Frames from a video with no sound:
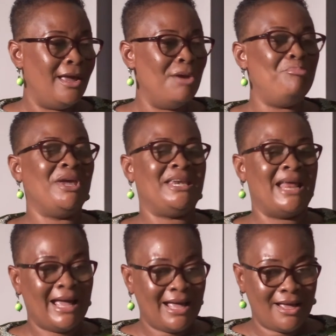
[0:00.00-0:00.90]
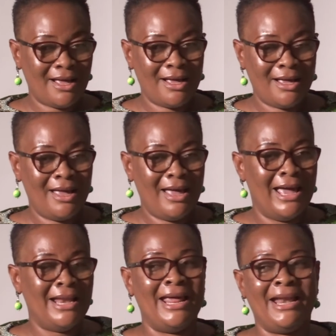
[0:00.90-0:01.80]
a bidder,
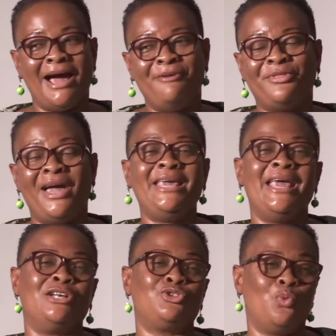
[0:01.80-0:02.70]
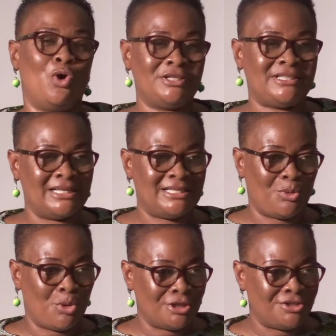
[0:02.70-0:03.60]
and then after he has won such a
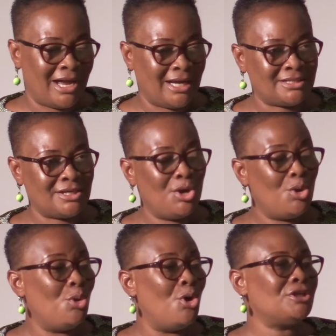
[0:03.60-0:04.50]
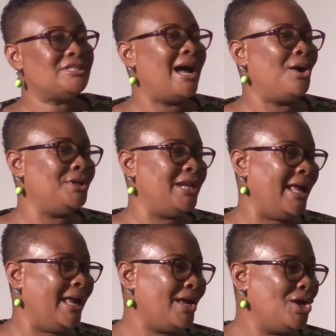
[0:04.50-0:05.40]
contract, goes out
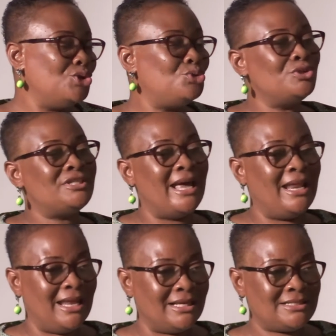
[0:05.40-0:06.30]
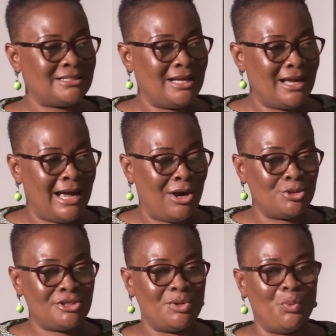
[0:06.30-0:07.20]
there to sell it
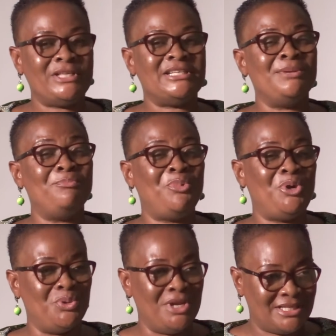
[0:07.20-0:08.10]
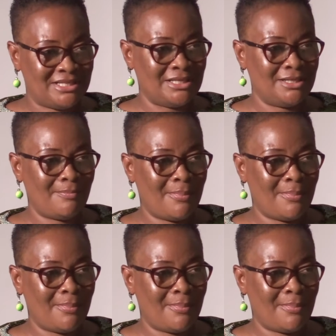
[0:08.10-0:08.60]
out with impunity.